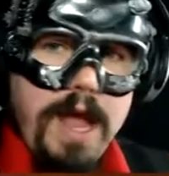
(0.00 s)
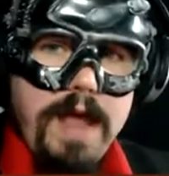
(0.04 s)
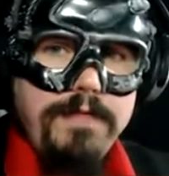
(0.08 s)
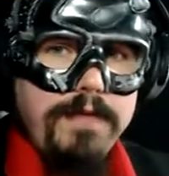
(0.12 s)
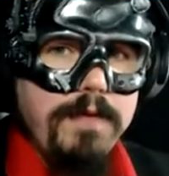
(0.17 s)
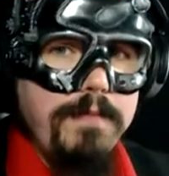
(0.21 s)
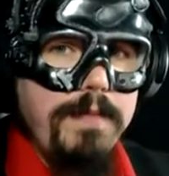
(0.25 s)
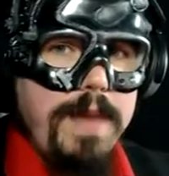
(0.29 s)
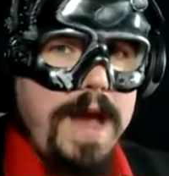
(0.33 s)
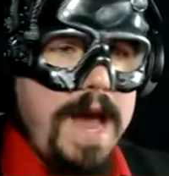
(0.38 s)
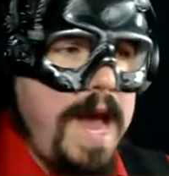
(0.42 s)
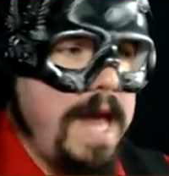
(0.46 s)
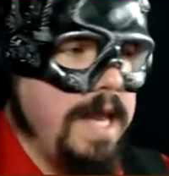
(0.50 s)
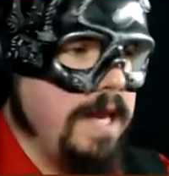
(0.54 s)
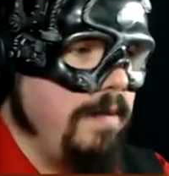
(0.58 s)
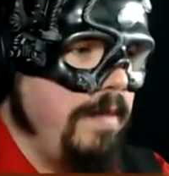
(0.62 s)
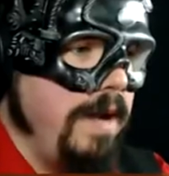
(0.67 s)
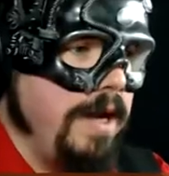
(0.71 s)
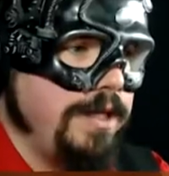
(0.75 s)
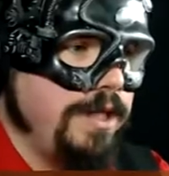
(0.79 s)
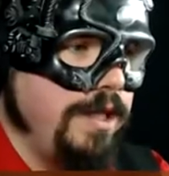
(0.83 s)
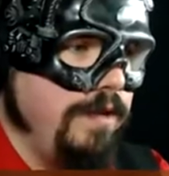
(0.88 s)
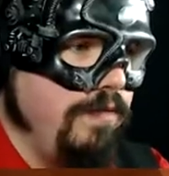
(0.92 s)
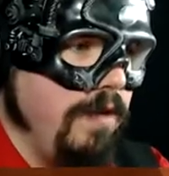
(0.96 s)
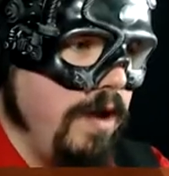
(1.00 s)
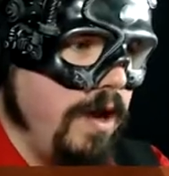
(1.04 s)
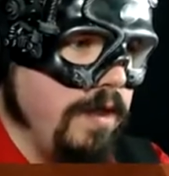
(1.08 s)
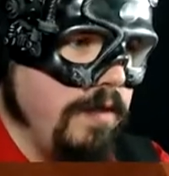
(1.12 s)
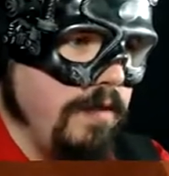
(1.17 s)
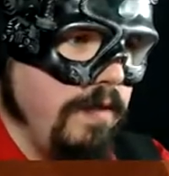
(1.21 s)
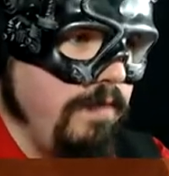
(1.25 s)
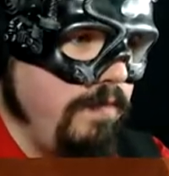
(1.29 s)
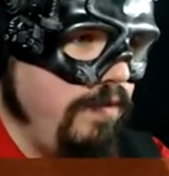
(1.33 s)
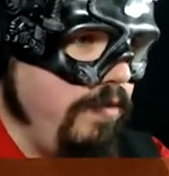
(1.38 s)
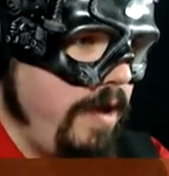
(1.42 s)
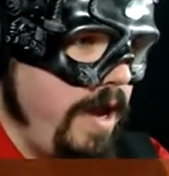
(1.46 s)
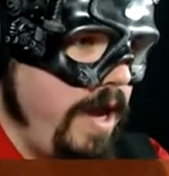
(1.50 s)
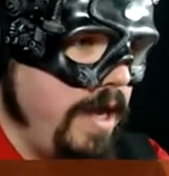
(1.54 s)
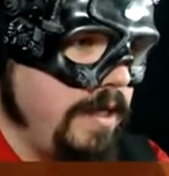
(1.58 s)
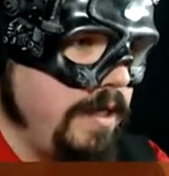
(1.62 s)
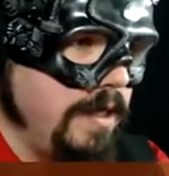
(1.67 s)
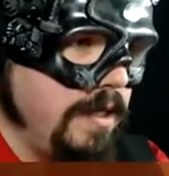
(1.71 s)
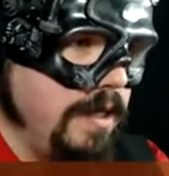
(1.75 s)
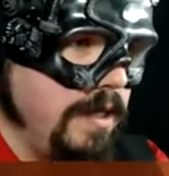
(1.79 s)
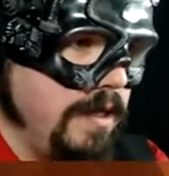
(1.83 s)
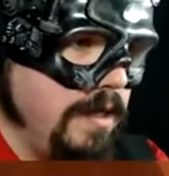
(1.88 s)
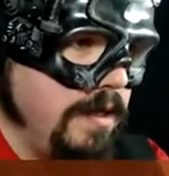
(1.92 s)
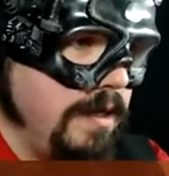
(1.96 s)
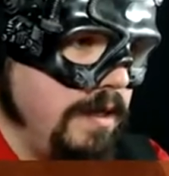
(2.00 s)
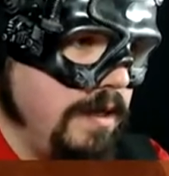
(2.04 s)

even mad, I'm actually rather impressed. Come